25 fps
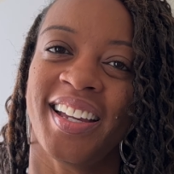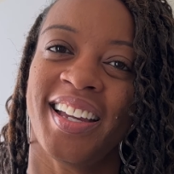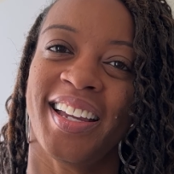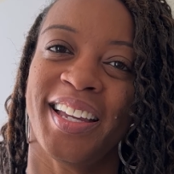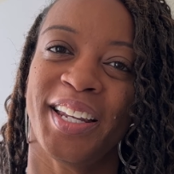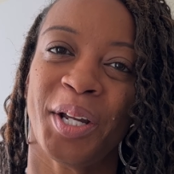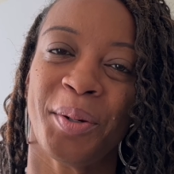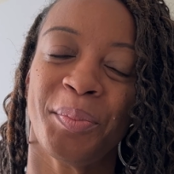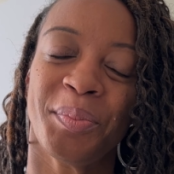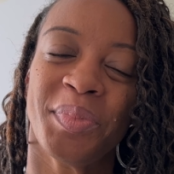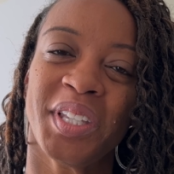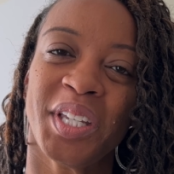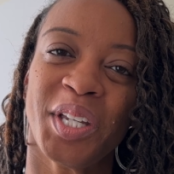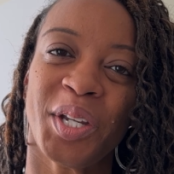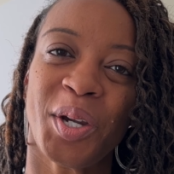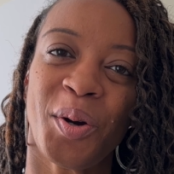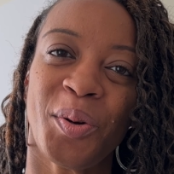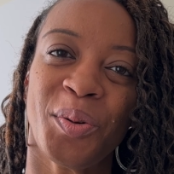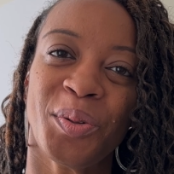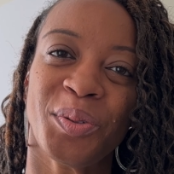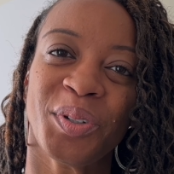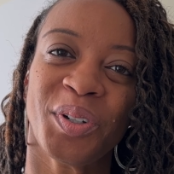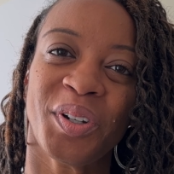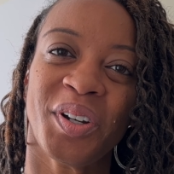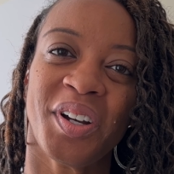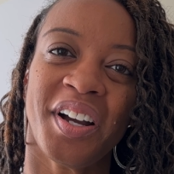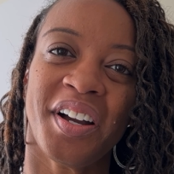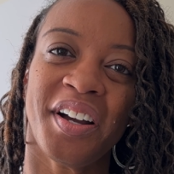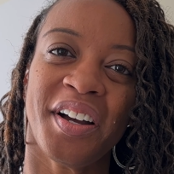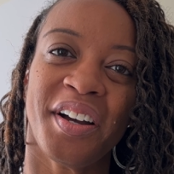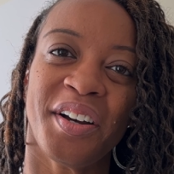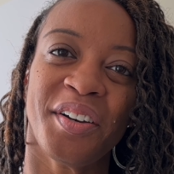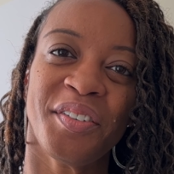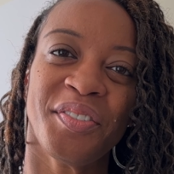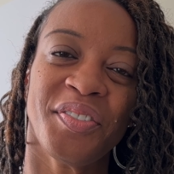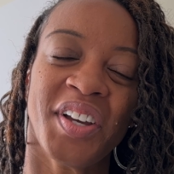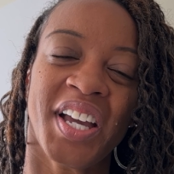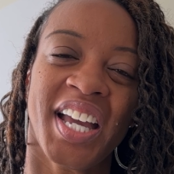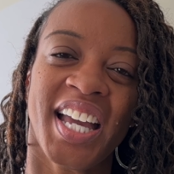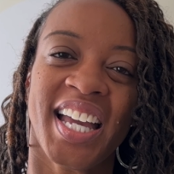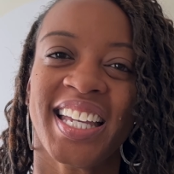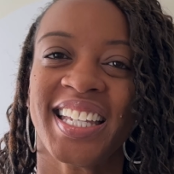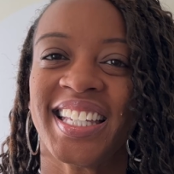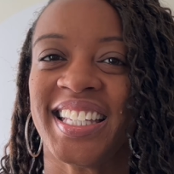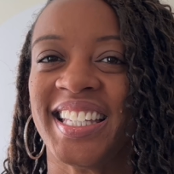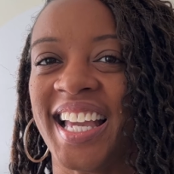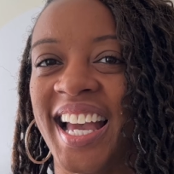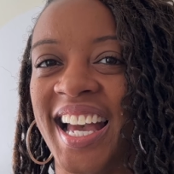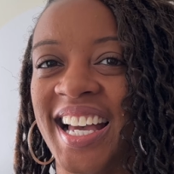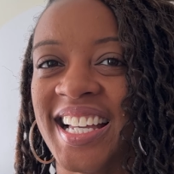and I'm the owner of
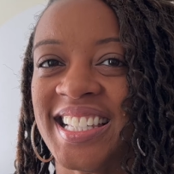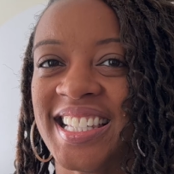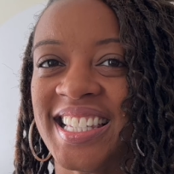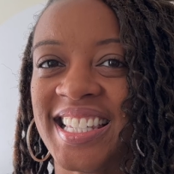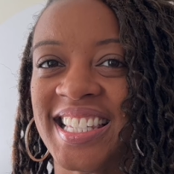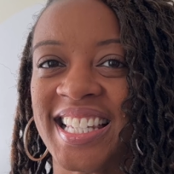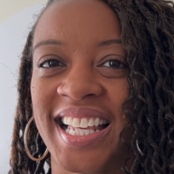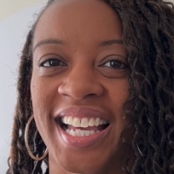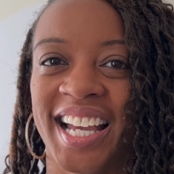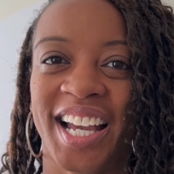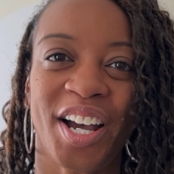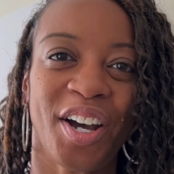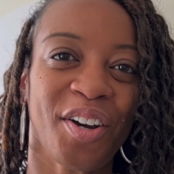Yes